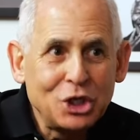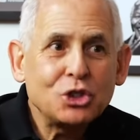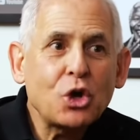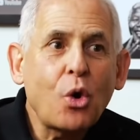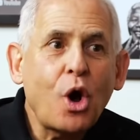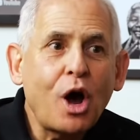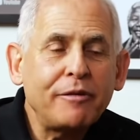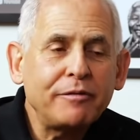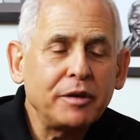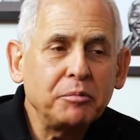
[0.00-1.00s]
So
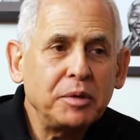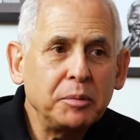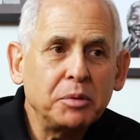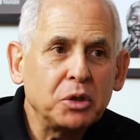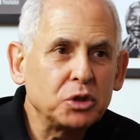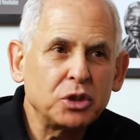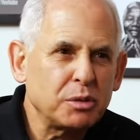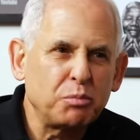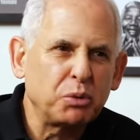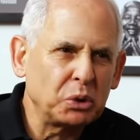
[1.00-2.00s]
often people are
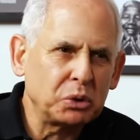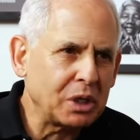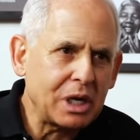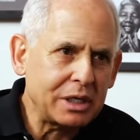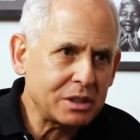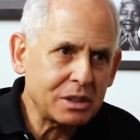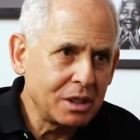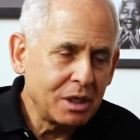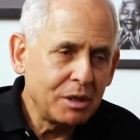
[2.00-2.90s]
just brutalized